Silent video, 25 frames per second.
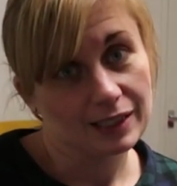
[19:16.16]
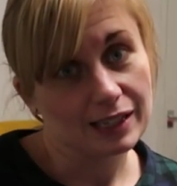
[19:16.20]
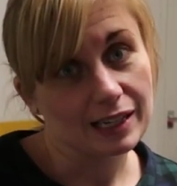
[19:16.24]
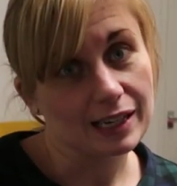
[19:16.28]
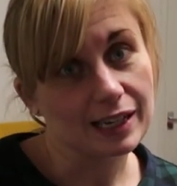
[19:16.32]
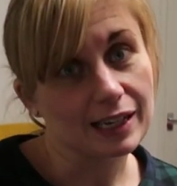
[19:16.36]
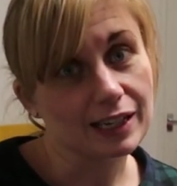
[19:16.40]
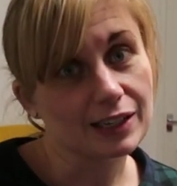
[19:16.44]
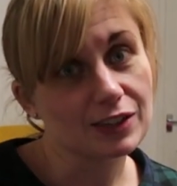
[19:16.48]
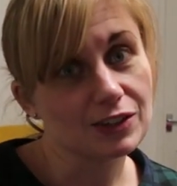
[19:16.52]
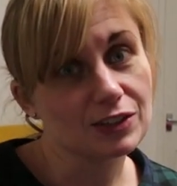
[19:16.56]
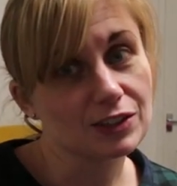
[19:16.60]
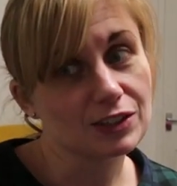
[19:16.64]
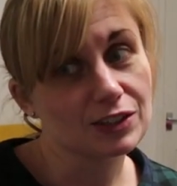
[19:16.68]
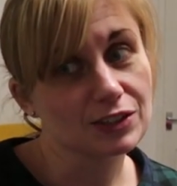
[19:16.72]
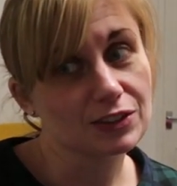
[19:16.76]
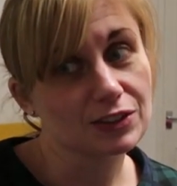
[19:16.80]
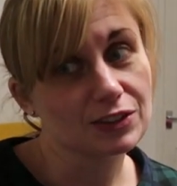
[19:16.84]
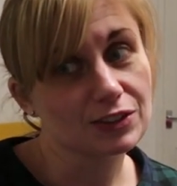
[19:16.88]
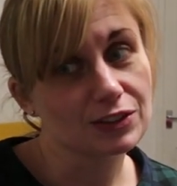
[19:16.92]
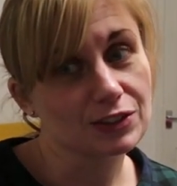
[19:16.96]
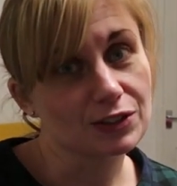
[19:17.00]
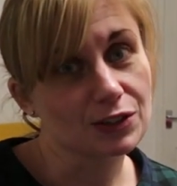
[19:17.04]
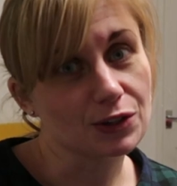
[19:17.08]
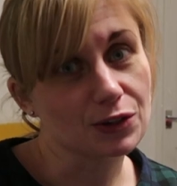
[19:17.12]
Yeah, you
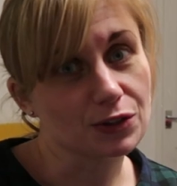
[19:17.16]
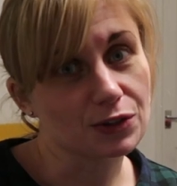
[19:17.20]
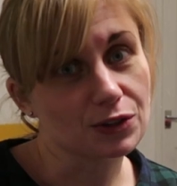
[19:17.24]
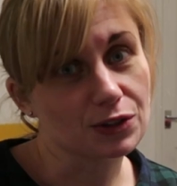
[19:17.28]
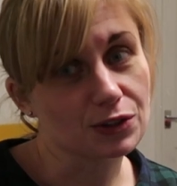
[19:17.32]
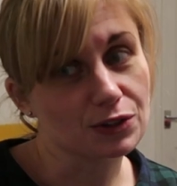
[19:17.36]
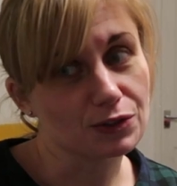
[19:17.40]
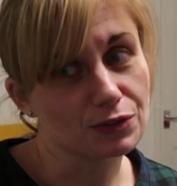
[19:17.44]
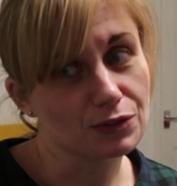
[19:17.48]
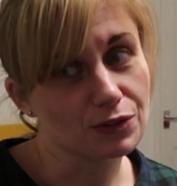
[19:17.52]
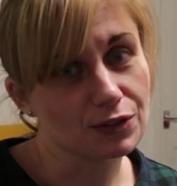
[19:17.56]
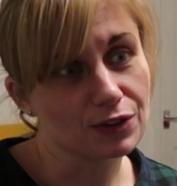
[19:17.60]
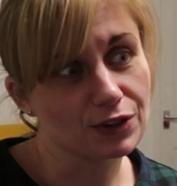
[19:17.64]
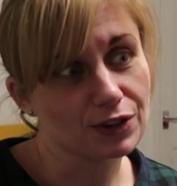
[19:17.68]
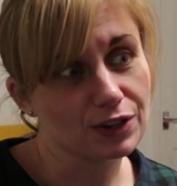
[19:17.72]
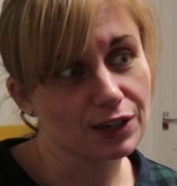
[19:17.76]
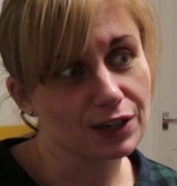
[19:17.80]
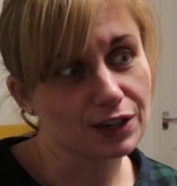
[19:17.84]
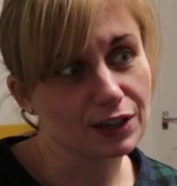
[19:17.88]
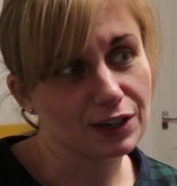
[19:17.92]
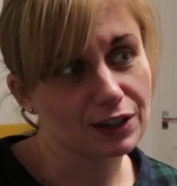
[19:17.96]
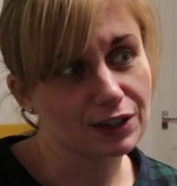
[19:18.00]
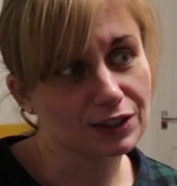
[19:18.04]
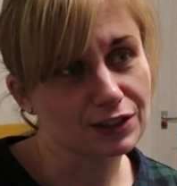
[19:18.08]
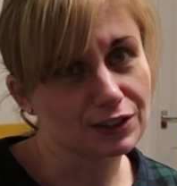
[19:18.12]
just took the wrong
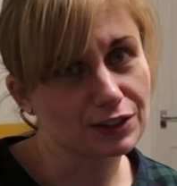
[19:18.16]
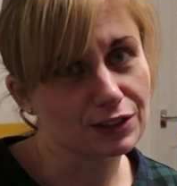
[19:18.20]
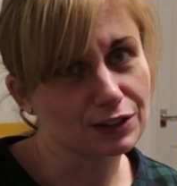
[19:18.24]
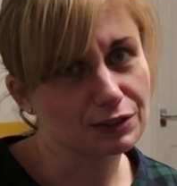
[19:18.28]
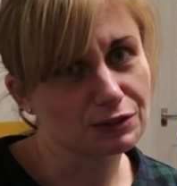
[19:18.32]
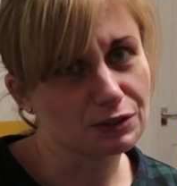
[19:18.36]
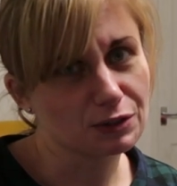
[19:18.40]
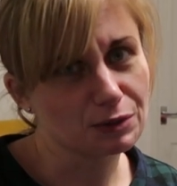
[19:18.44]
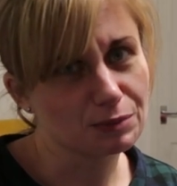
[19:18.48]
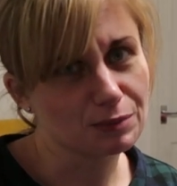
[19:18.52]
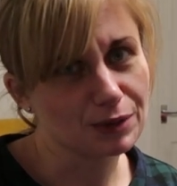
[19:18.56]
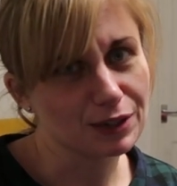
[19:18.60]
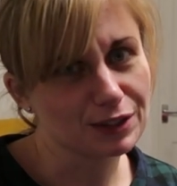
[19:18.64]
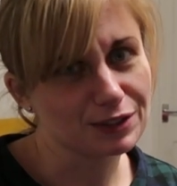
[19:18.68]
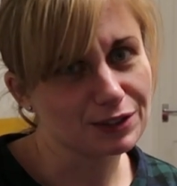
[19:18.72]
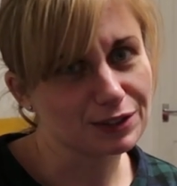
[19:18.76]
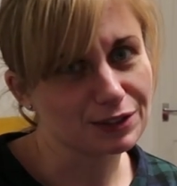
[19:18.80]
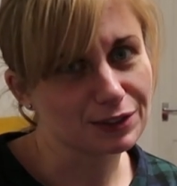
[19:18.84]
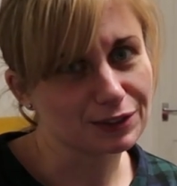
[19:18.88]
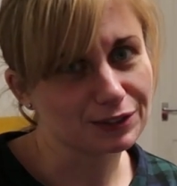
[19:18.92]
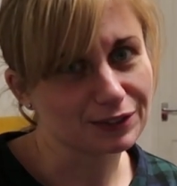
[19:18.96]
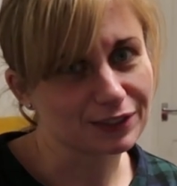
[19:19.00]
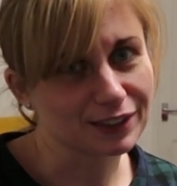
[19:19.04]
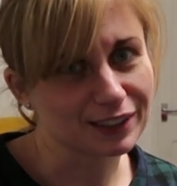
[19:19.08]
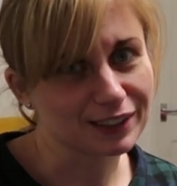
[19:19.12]
card to the wrong
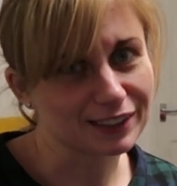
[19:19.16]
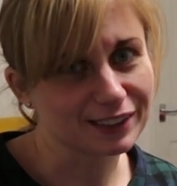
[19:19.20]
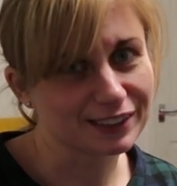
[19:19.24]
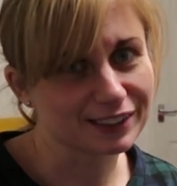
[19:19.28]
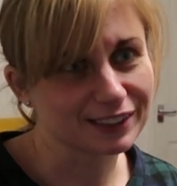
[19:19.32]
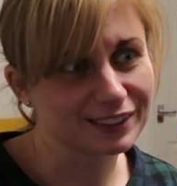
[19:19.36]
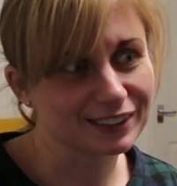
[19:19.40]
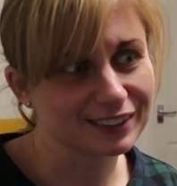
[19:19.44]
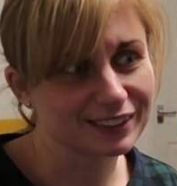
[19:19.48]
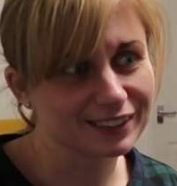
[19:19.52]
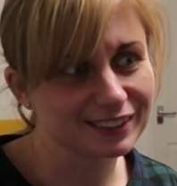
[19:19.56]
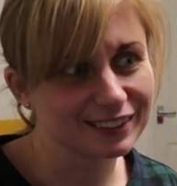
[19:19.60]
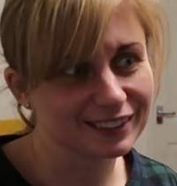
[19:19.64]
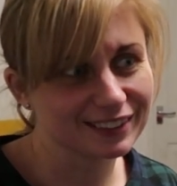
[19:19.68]
post office.